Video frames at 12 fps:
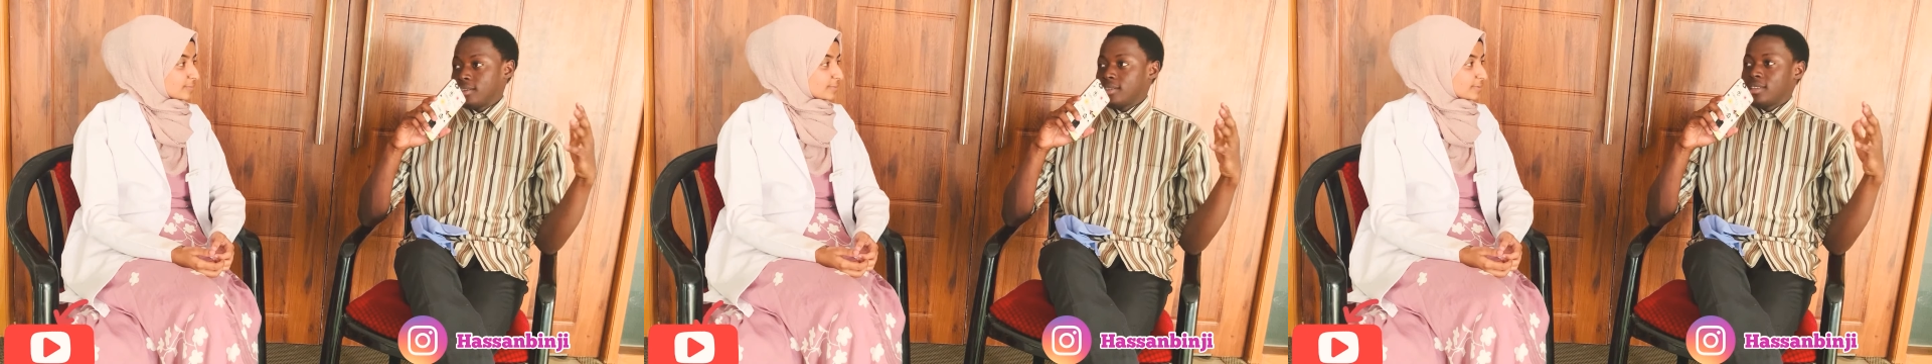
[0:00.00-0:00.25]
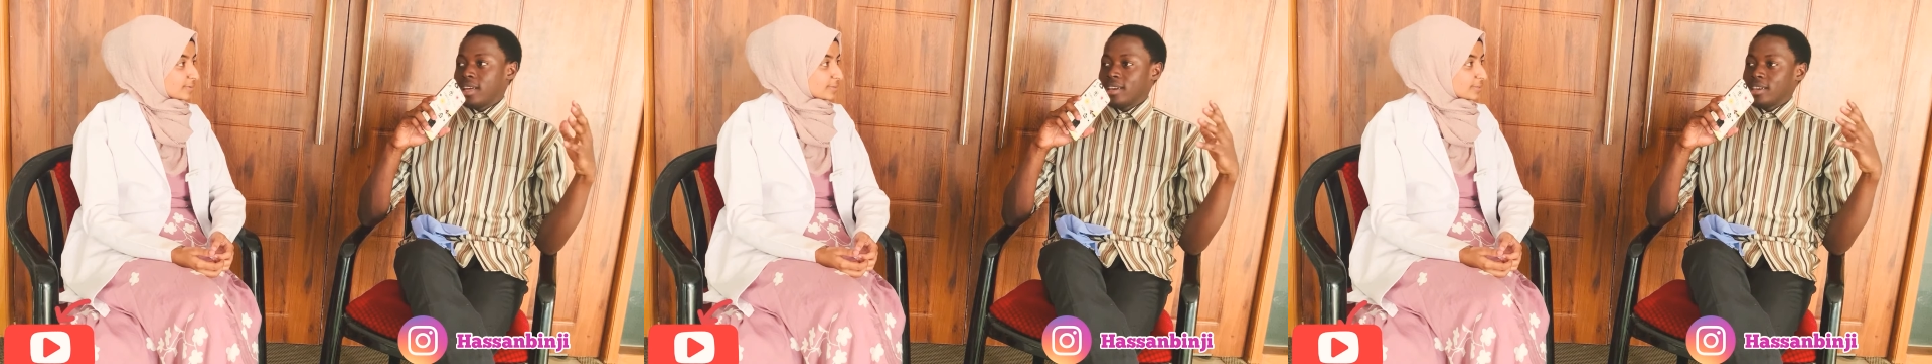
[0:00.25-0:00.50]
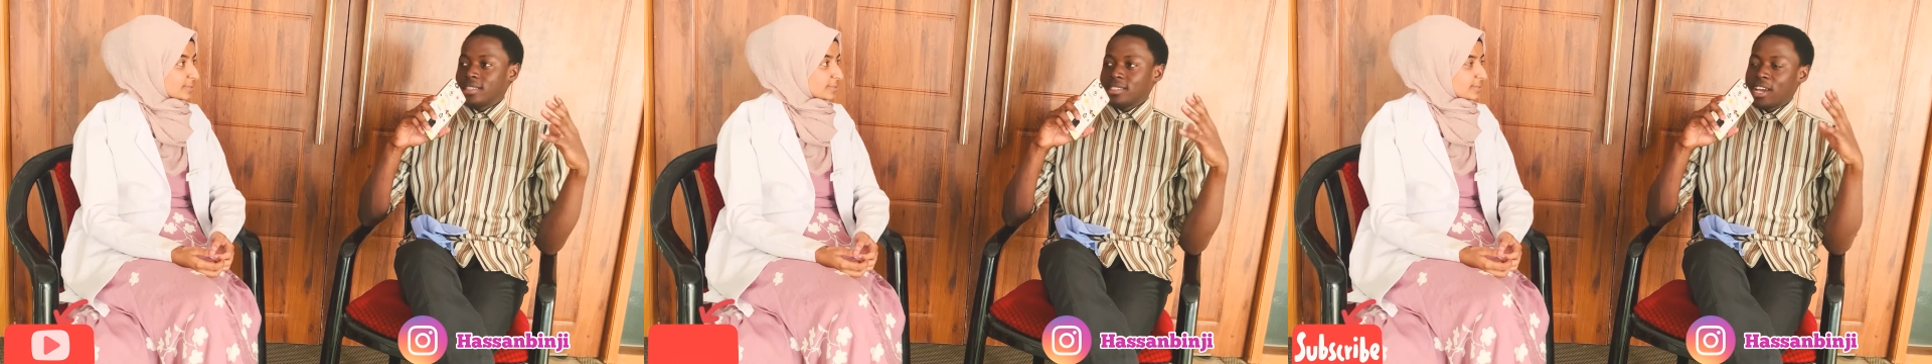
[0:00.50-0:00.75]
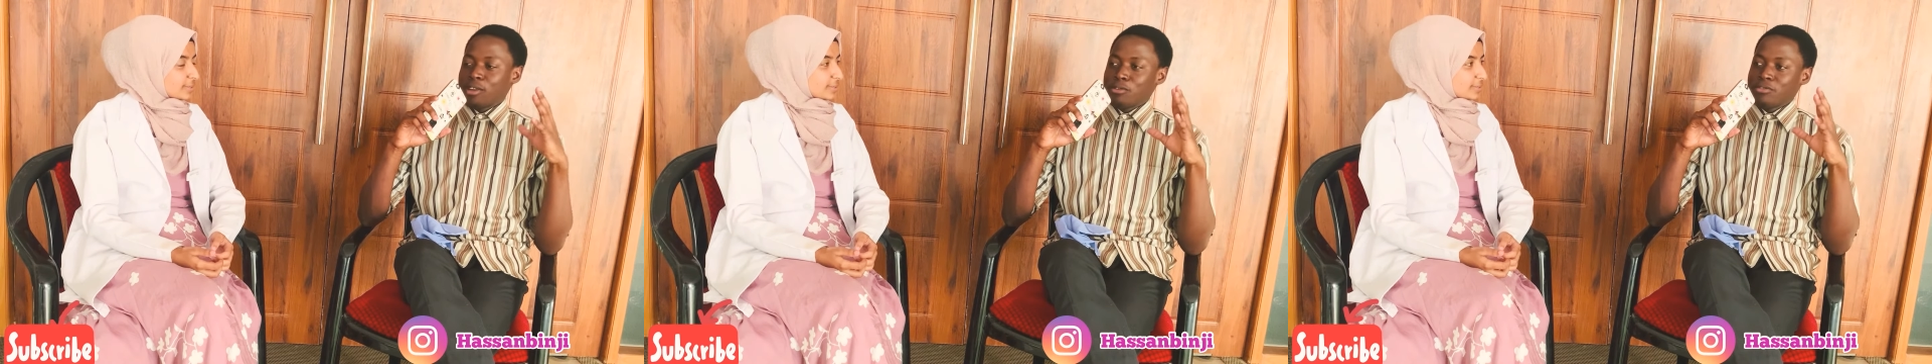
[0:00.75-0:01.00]
like it's
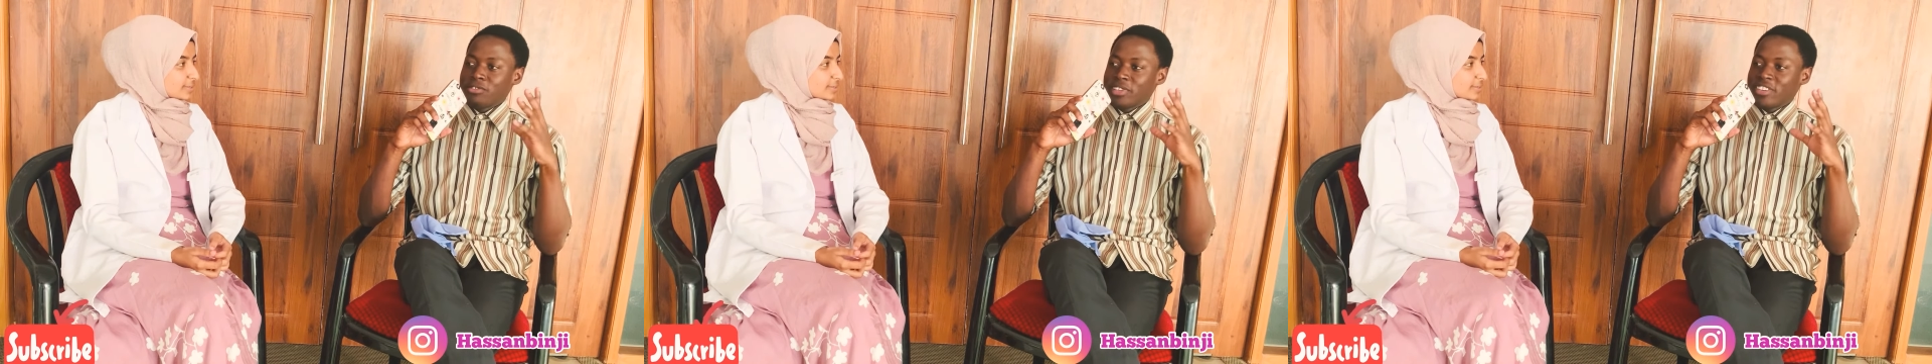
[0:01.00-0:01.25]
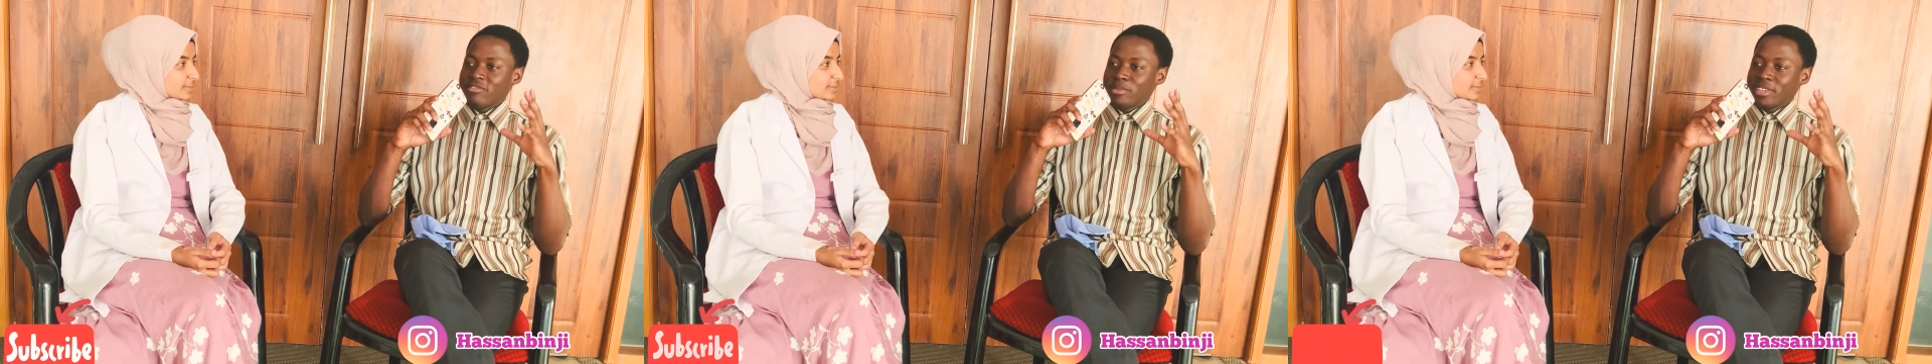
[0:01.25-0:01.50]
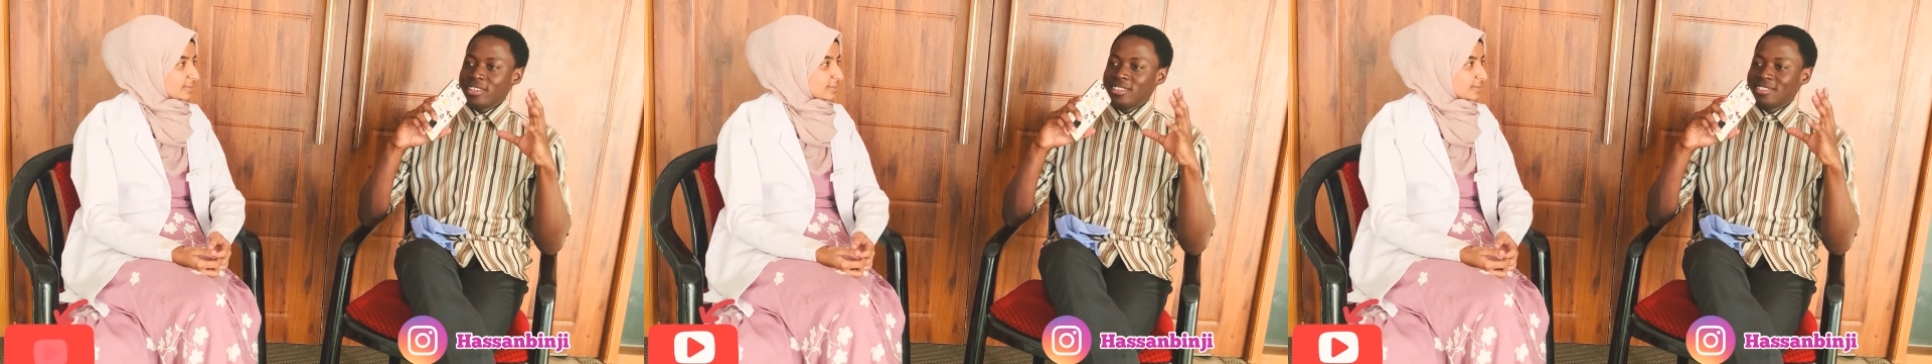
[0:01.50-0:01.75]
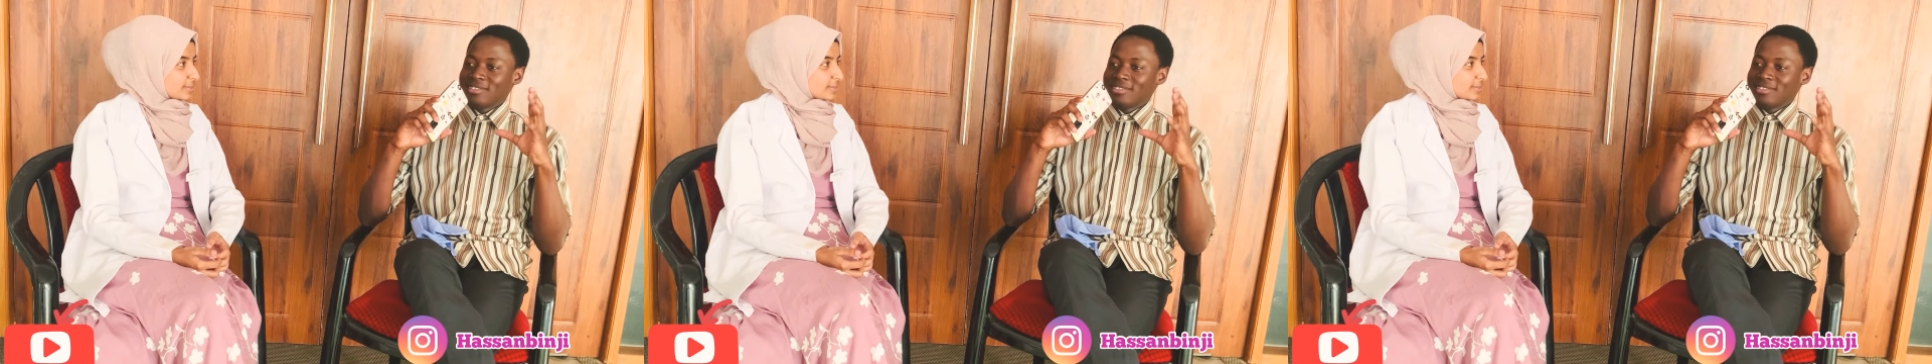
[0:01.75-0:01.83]
kind of give me,